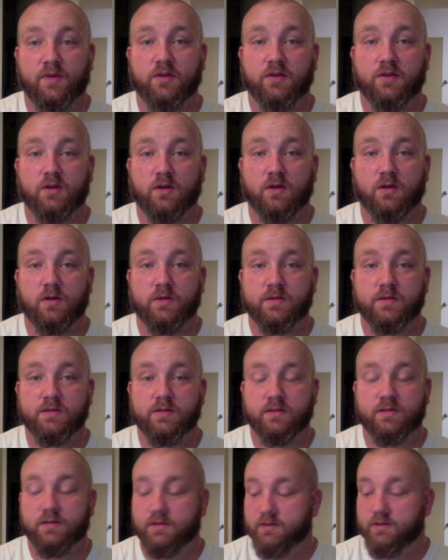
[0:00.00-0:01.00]
good artist,
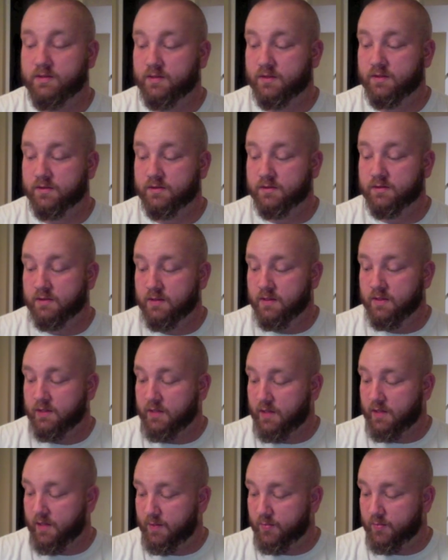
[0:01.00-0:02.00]
and uh,
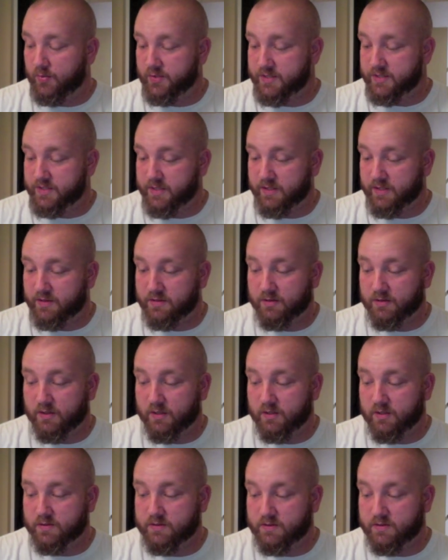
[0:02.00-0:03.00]
I appreciate good
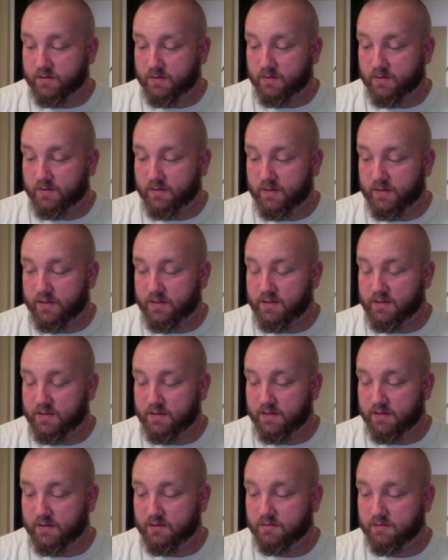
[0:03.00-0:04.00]
art. So he uh,
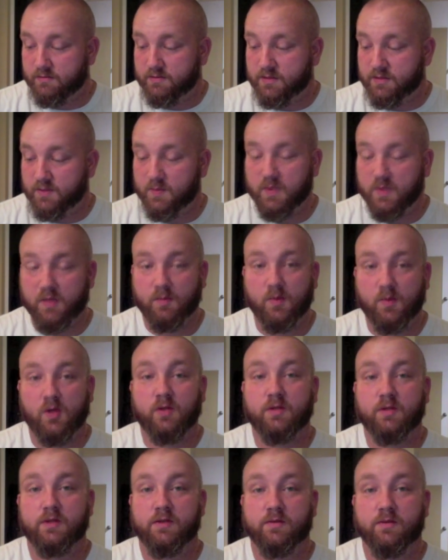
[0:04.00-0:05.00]
did me a
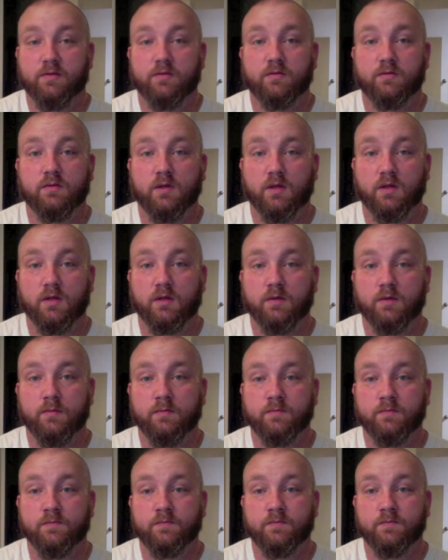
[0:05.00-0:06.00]
Mjolnir um,
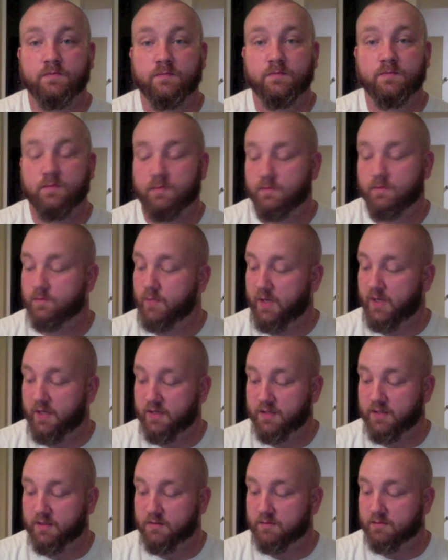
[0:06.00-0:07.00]

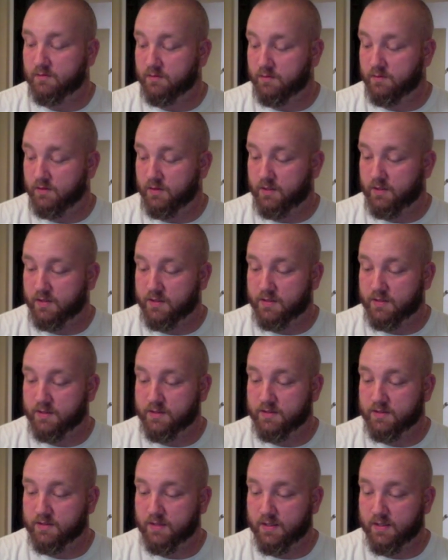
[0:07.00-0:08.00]
painting,
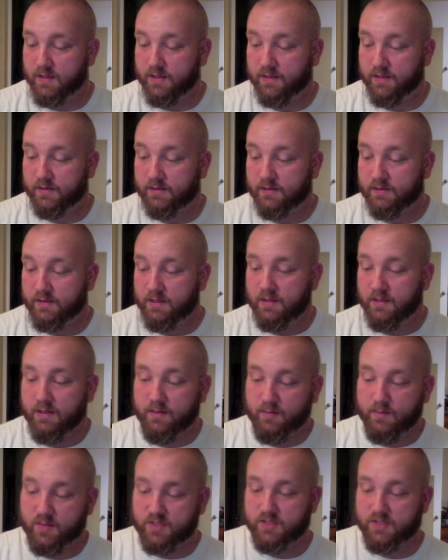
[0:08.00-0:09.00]
and uh,
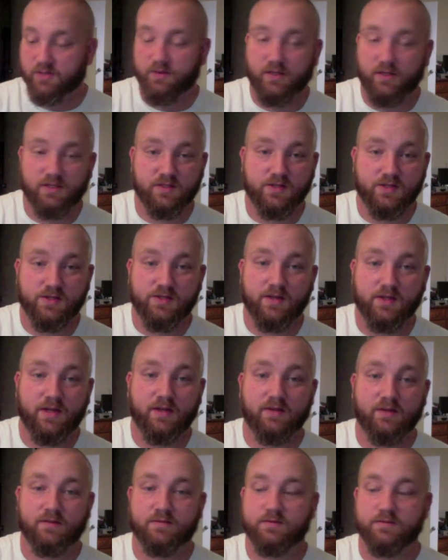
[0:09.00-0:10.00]
I'll show that to you
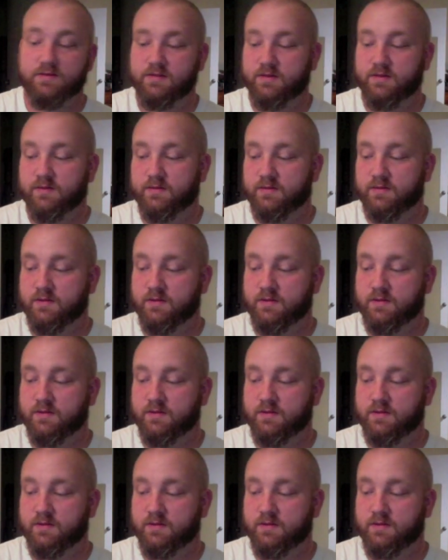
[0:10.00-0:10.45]
now. So